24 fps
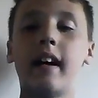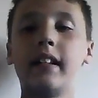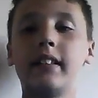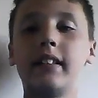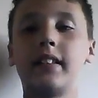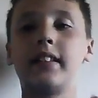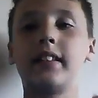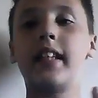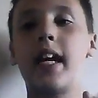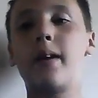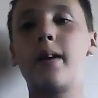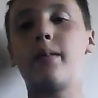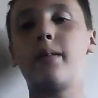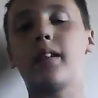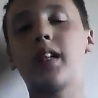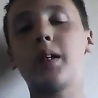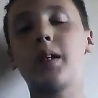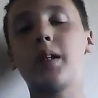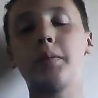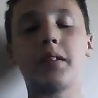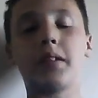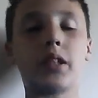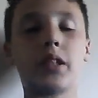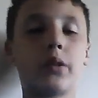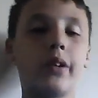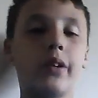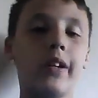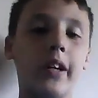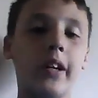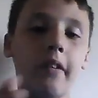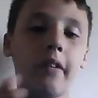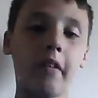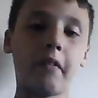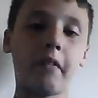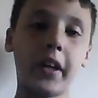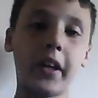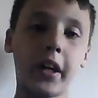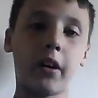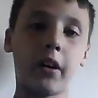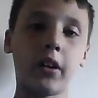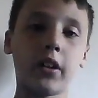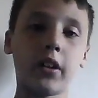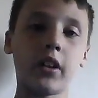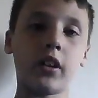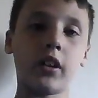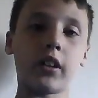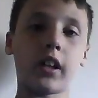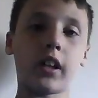and today we're going to be doing another
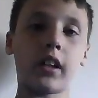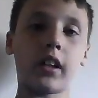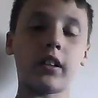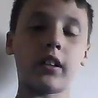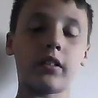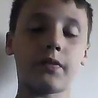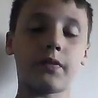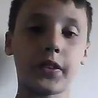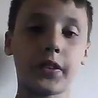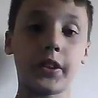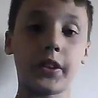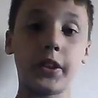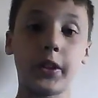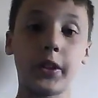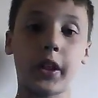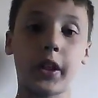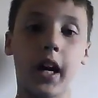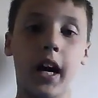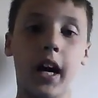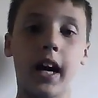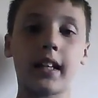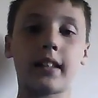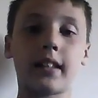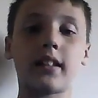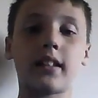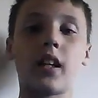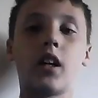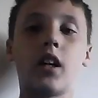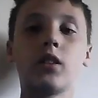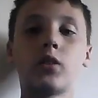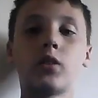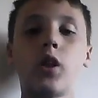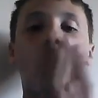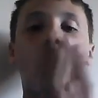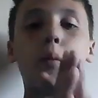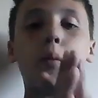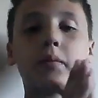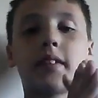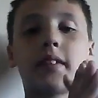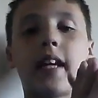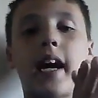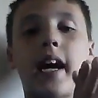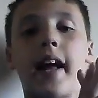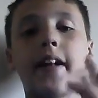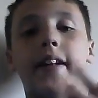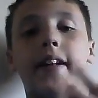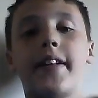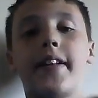video for you guys, top
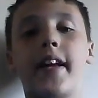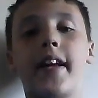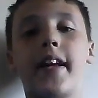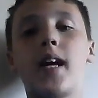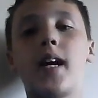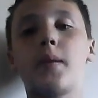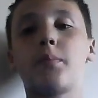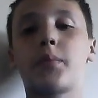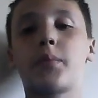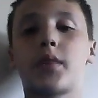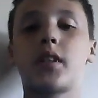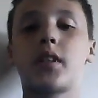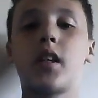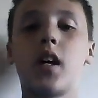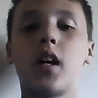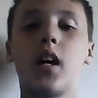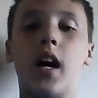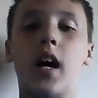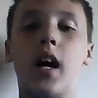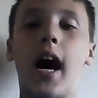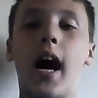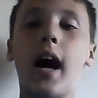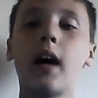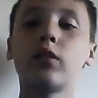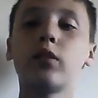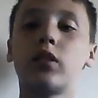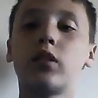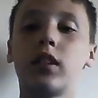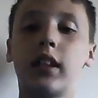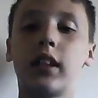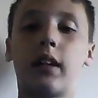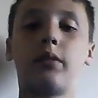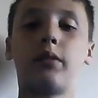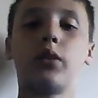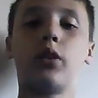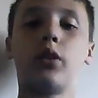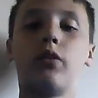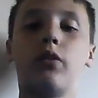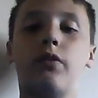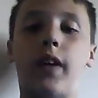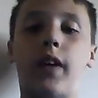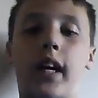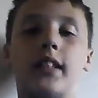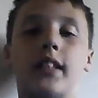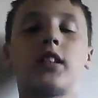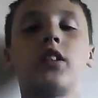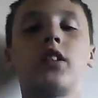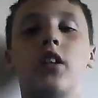10 tips, how to level up
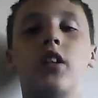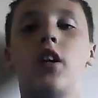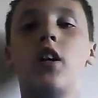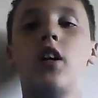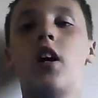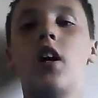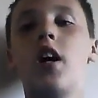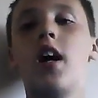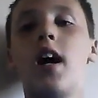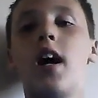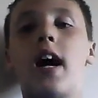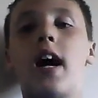faster,